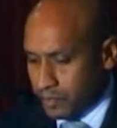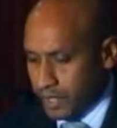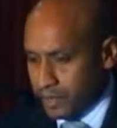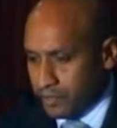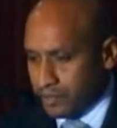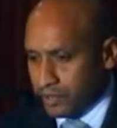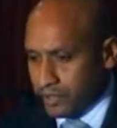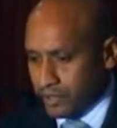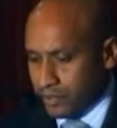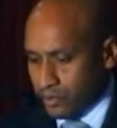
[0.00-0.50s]

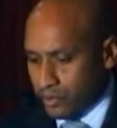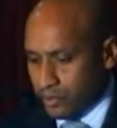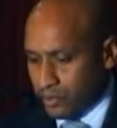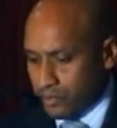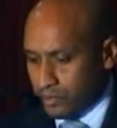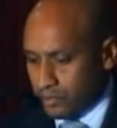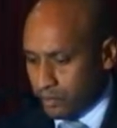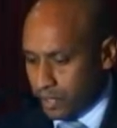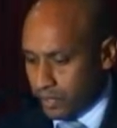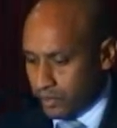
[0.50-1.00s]
people in
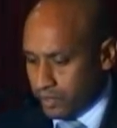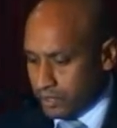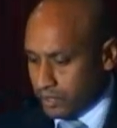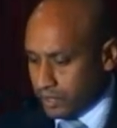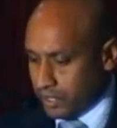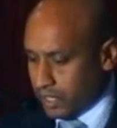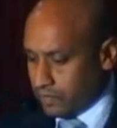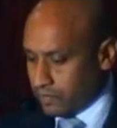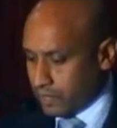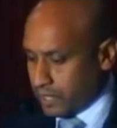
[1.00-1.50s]
North America
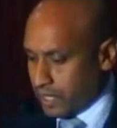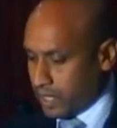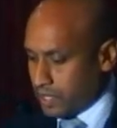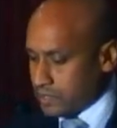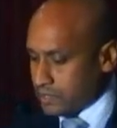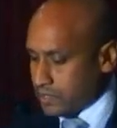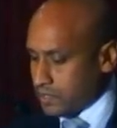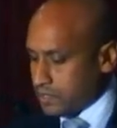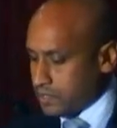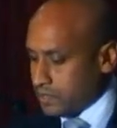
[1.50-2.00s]
having
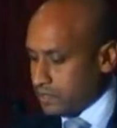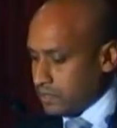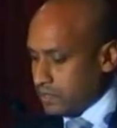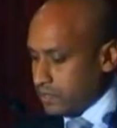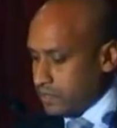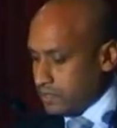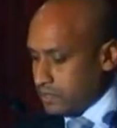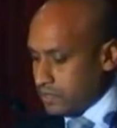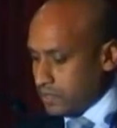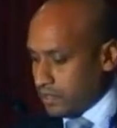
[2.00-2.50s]
access to the
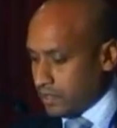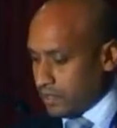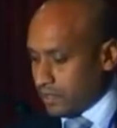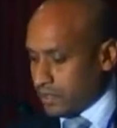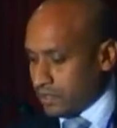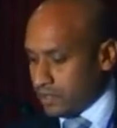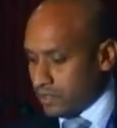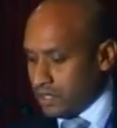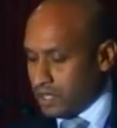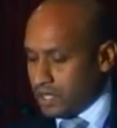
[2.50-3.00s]
internet
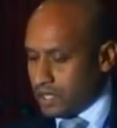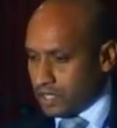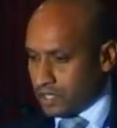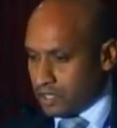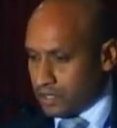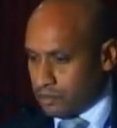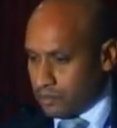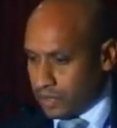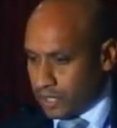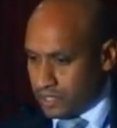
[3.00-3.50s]

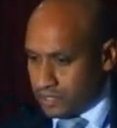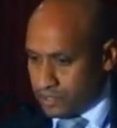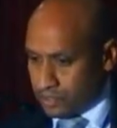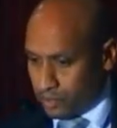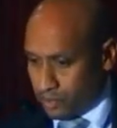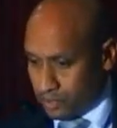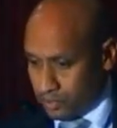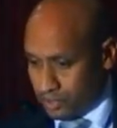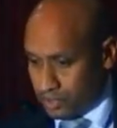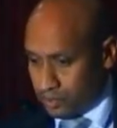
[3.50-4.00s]
compared to
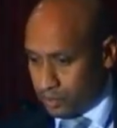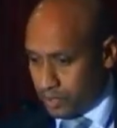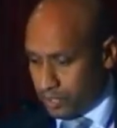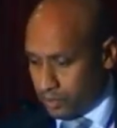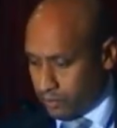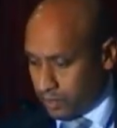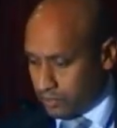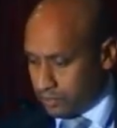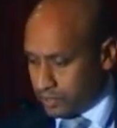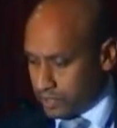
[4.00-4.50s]
only
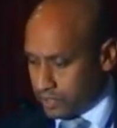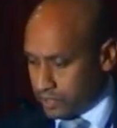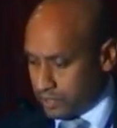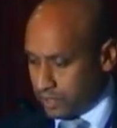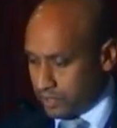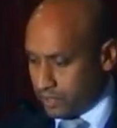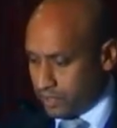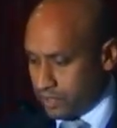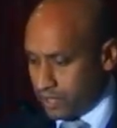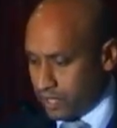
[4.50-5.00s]

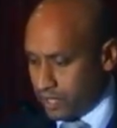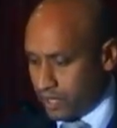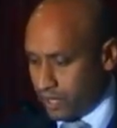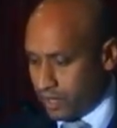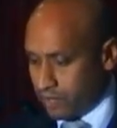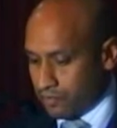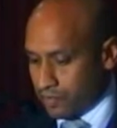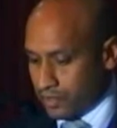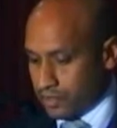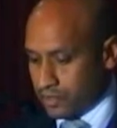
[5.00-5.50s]
21% in
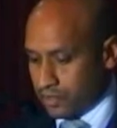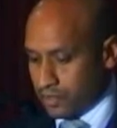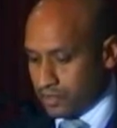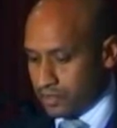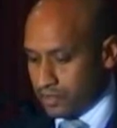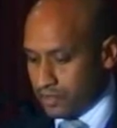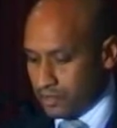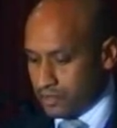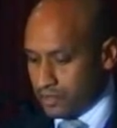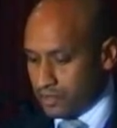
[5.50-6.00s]
Africa.
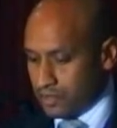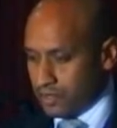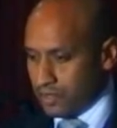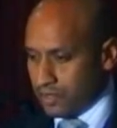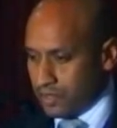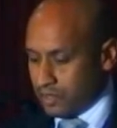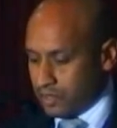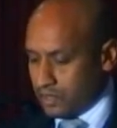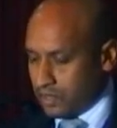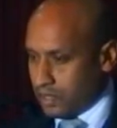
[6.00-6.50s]

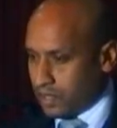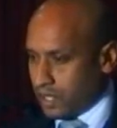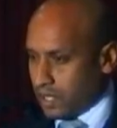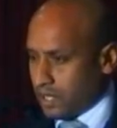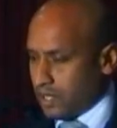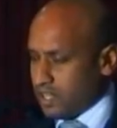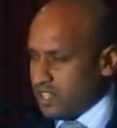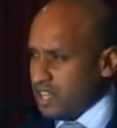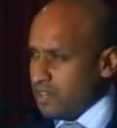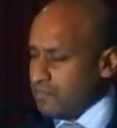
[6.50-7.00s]

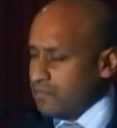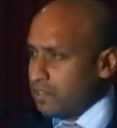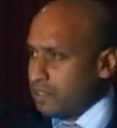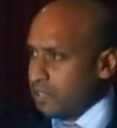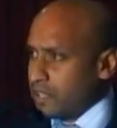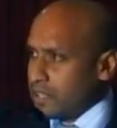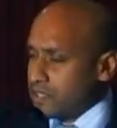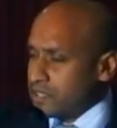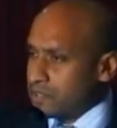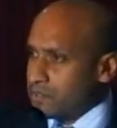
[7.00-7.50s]
Uh,
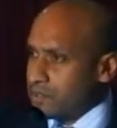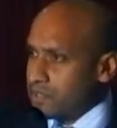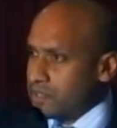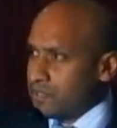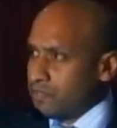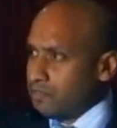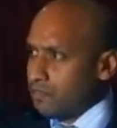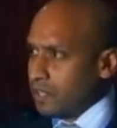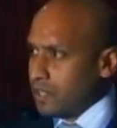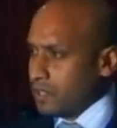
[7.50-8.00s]
nevertheless, with the
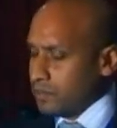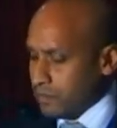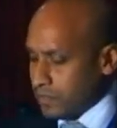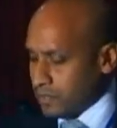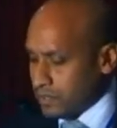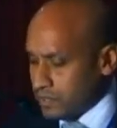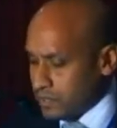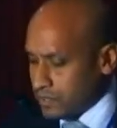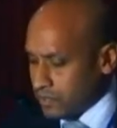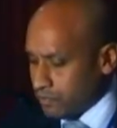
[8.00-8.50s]

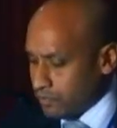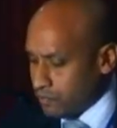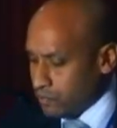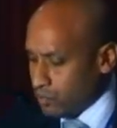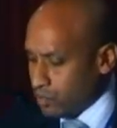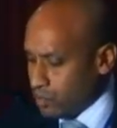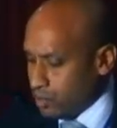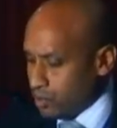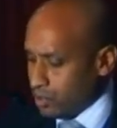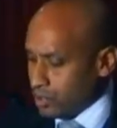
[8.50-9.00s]
development of
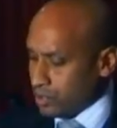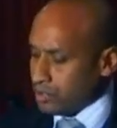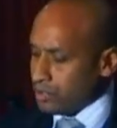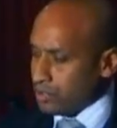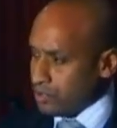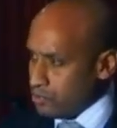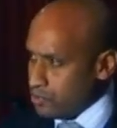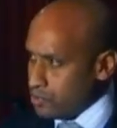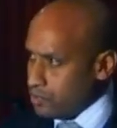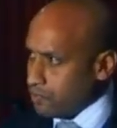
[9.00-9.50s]
more
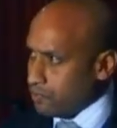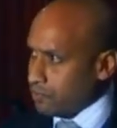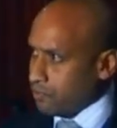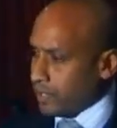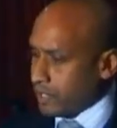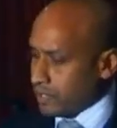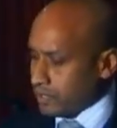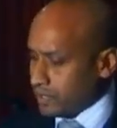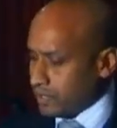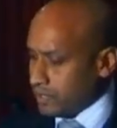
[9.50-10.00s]
user
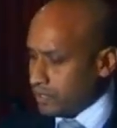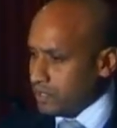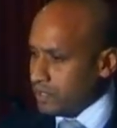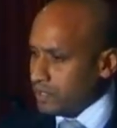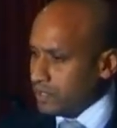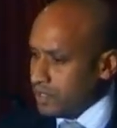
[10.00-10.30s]
friendly